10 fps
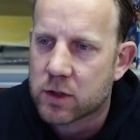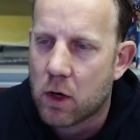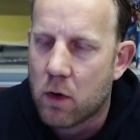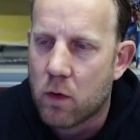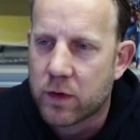
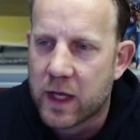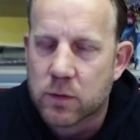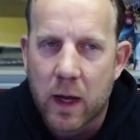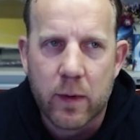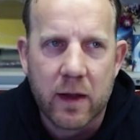So that's
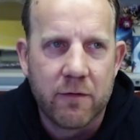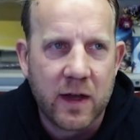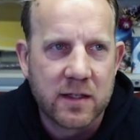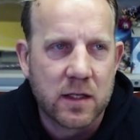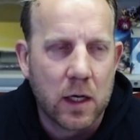why we
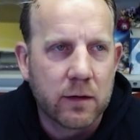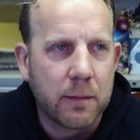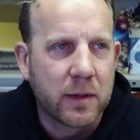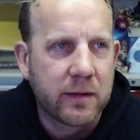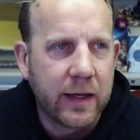invest a lot,
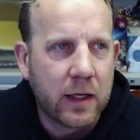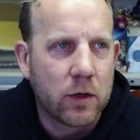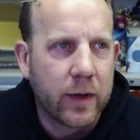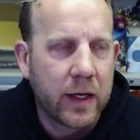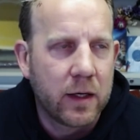in
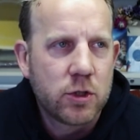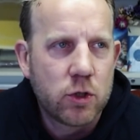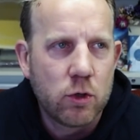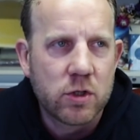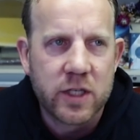particular, in
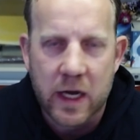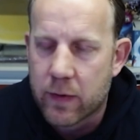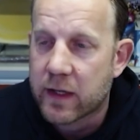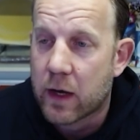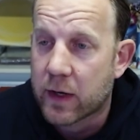students
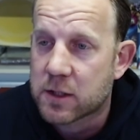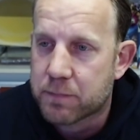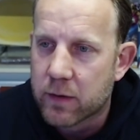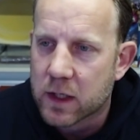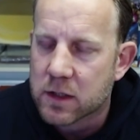sharing their
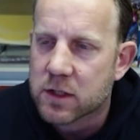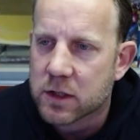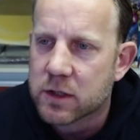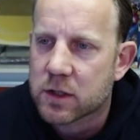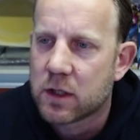
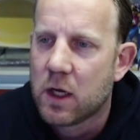experiences